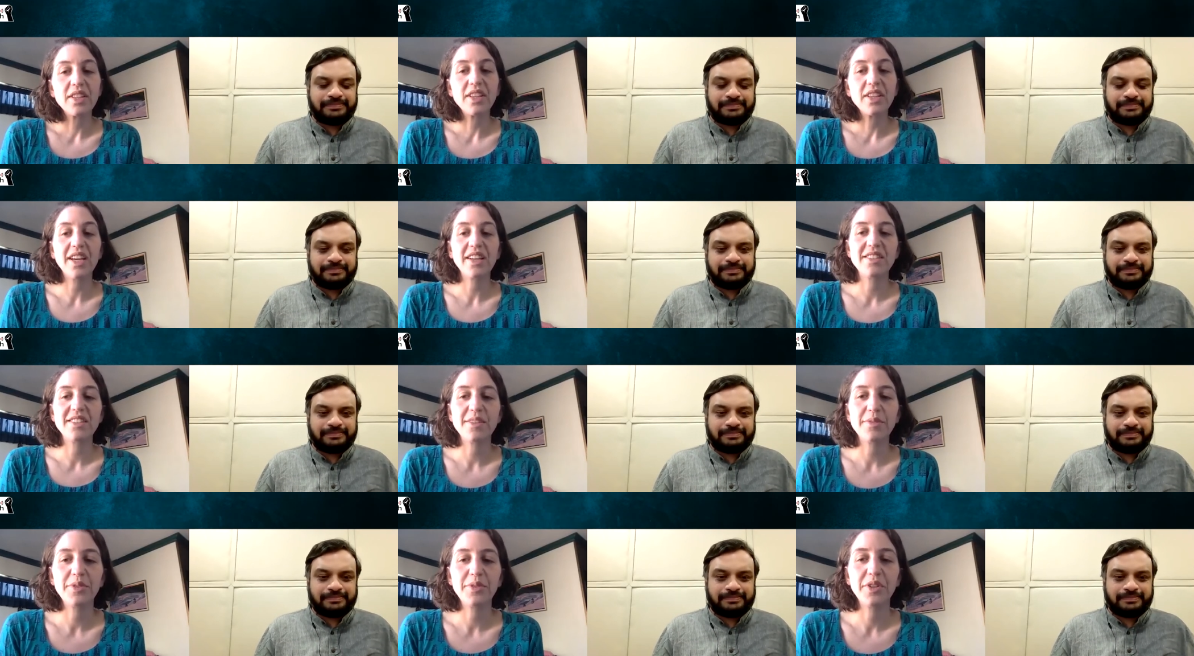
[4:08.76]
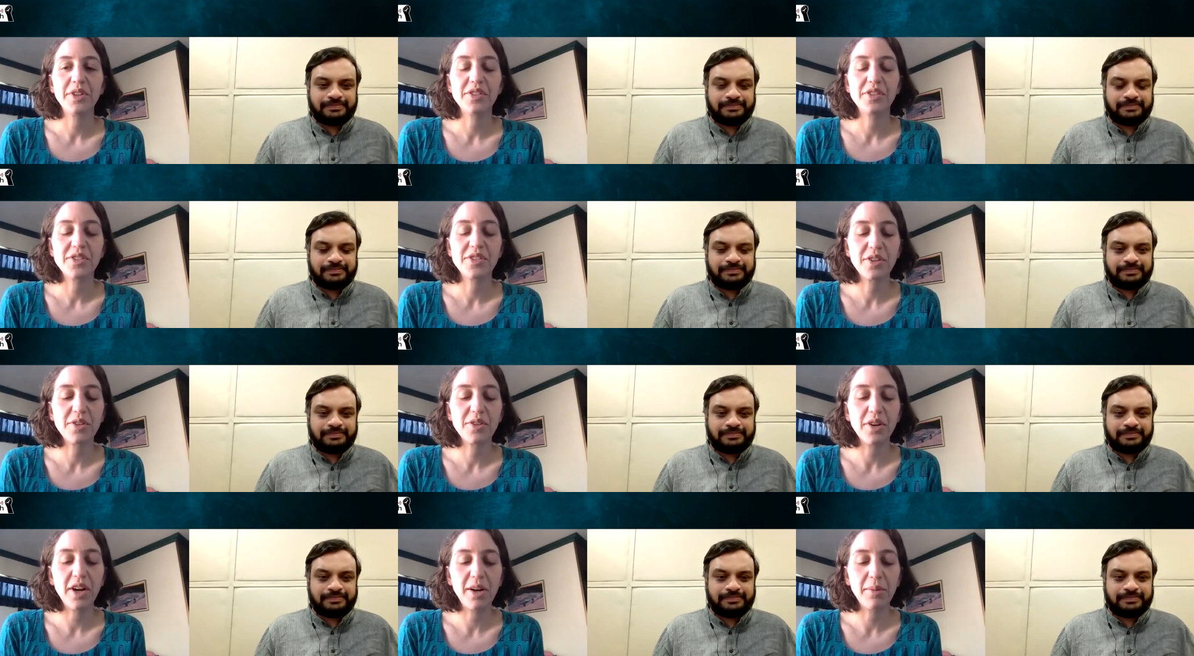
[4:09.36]
Speaker 1: Yeah, definitely.
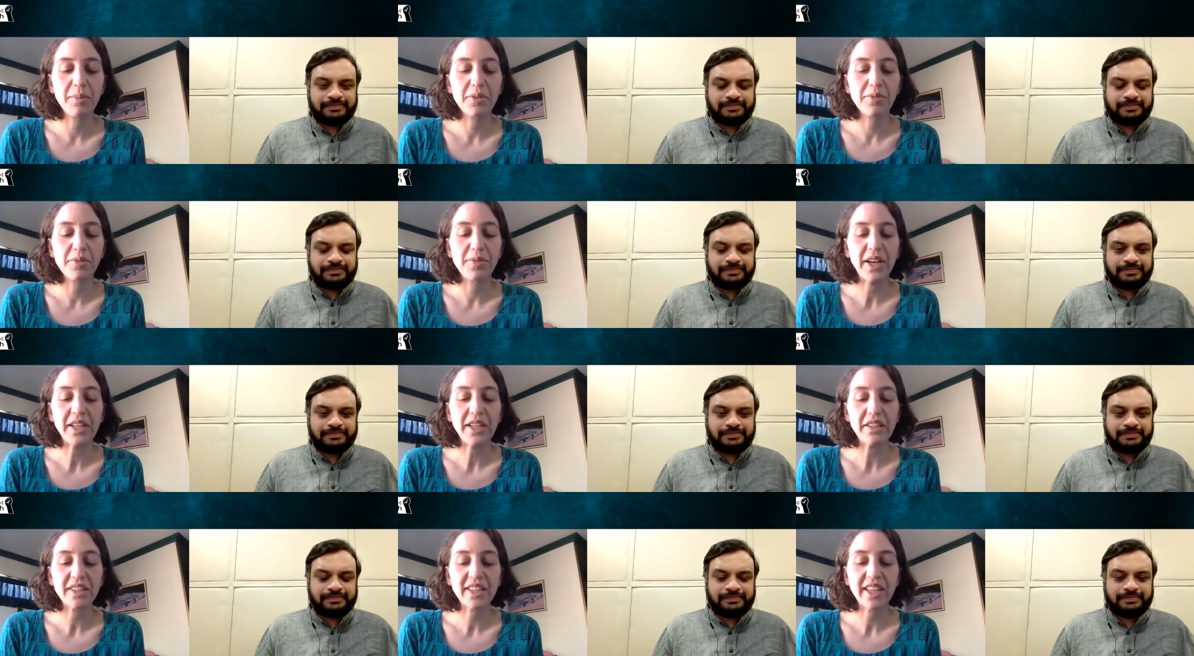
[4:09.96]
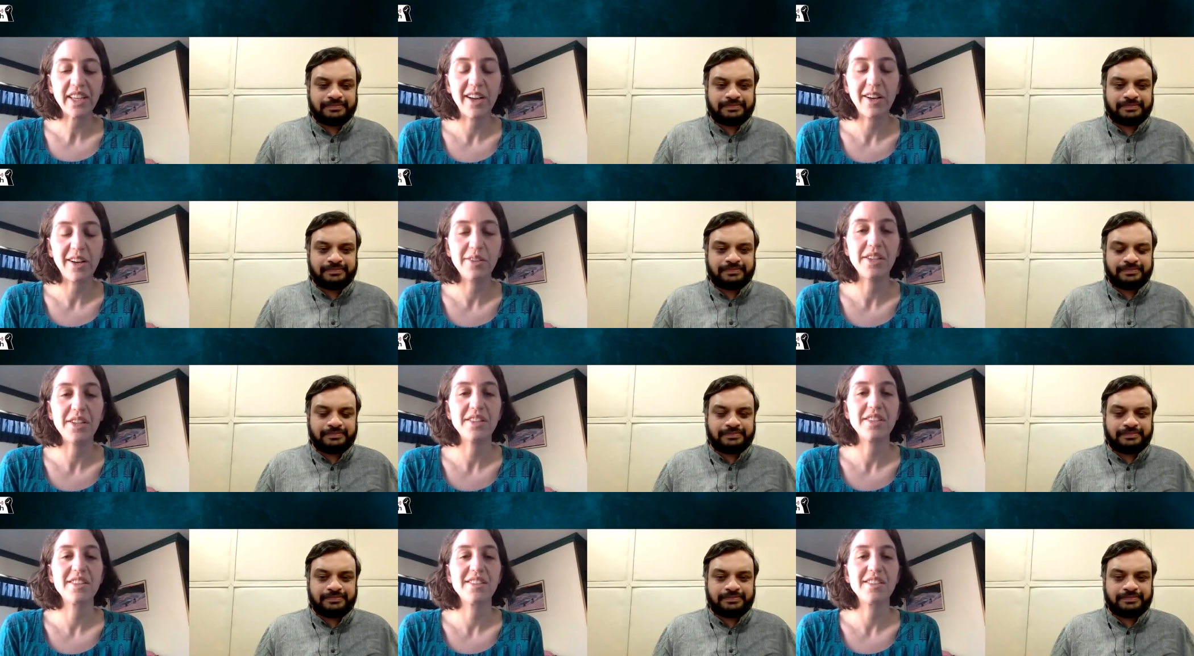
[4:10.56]
So the final count
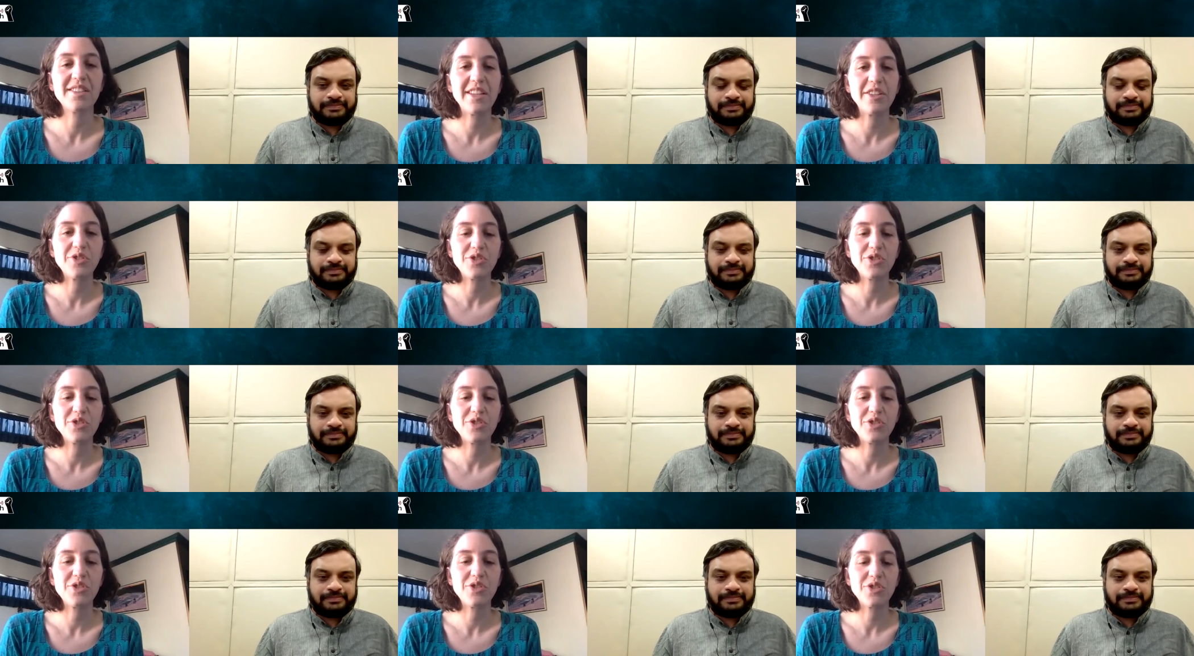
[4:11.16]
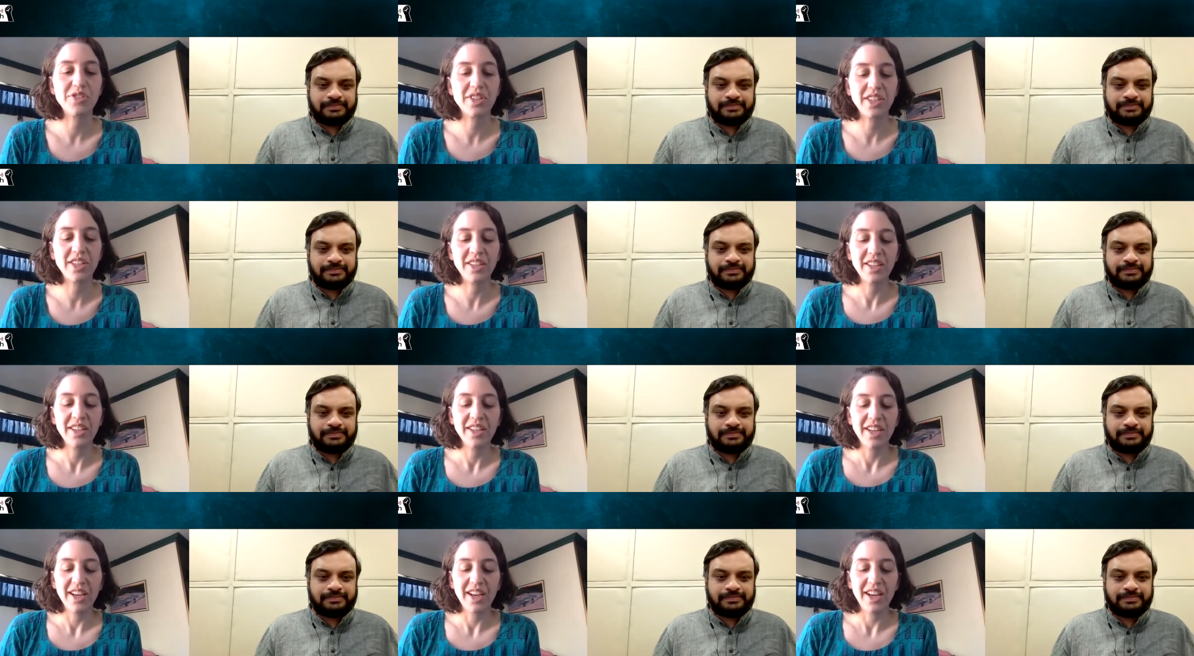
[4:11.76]
is essentially